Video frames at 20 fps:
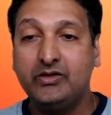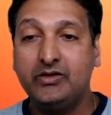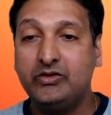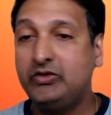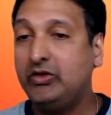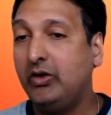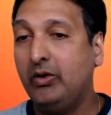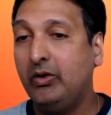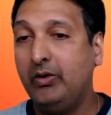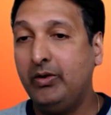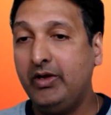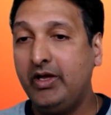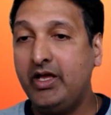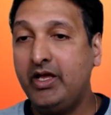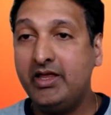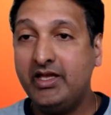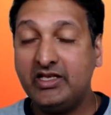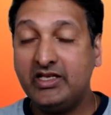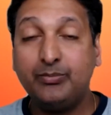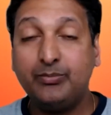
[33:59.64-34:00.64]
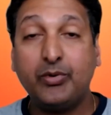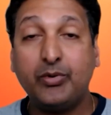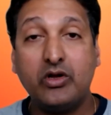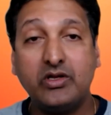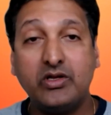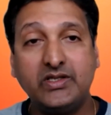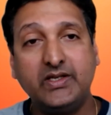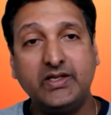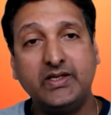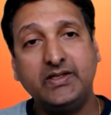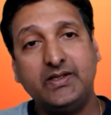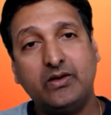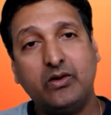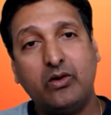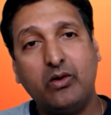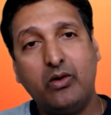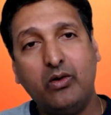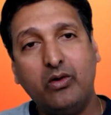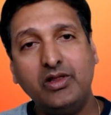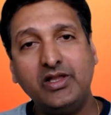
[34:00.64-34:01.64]
So in this process,
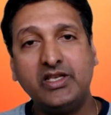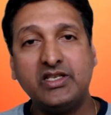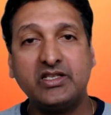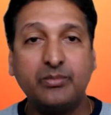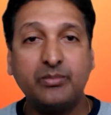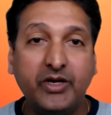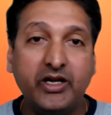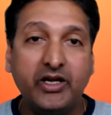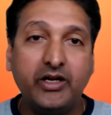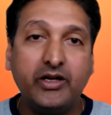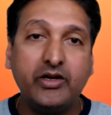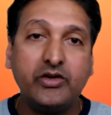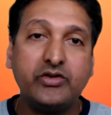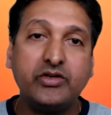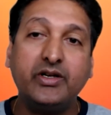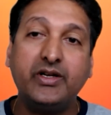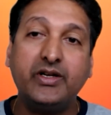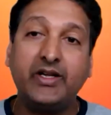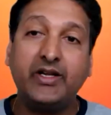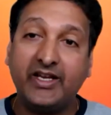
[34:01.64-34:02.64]
all these meditation